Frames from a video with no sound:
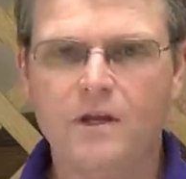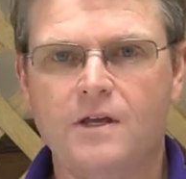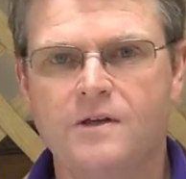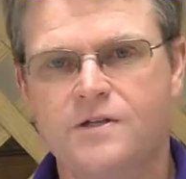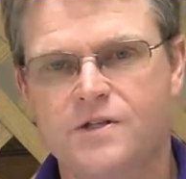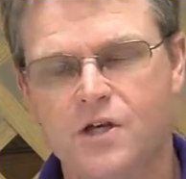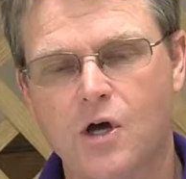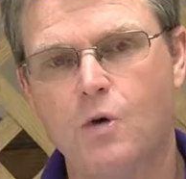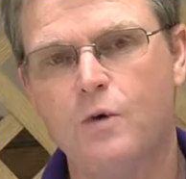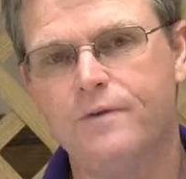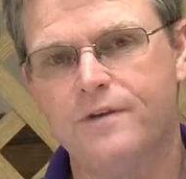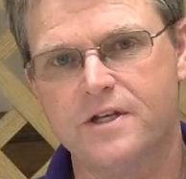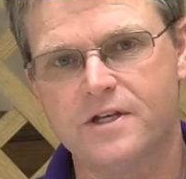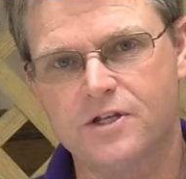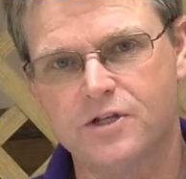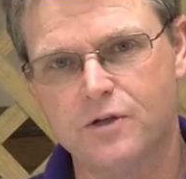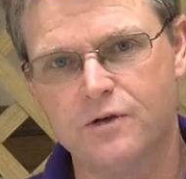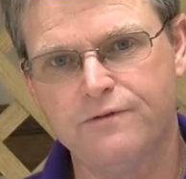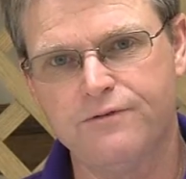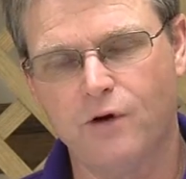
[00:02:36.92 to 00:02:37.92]
So with
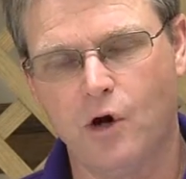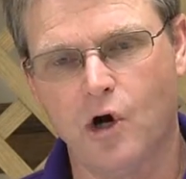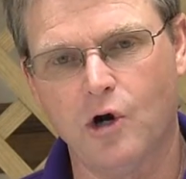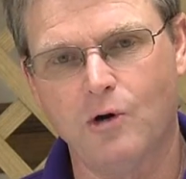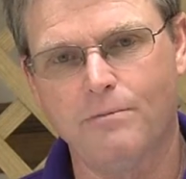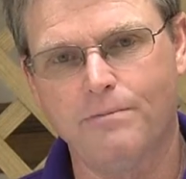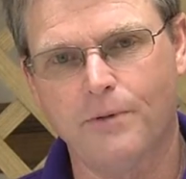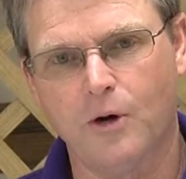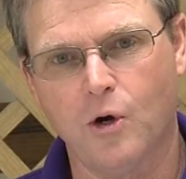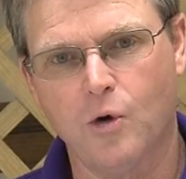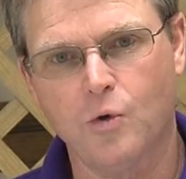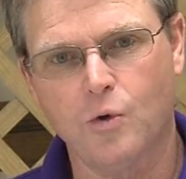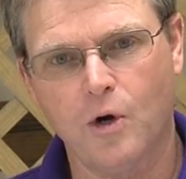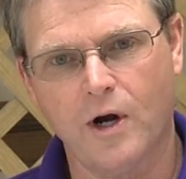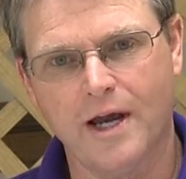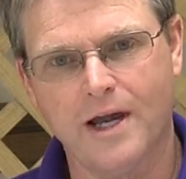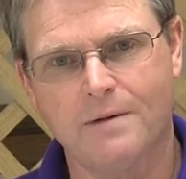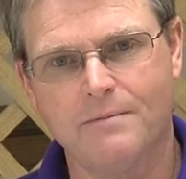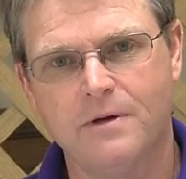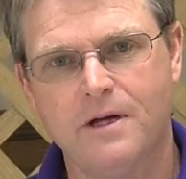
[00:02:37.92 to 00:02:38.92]
this new farm
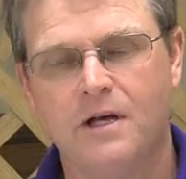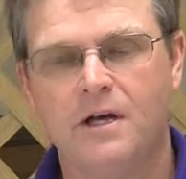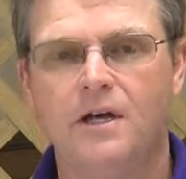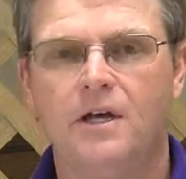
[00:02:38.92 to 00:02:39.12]
program,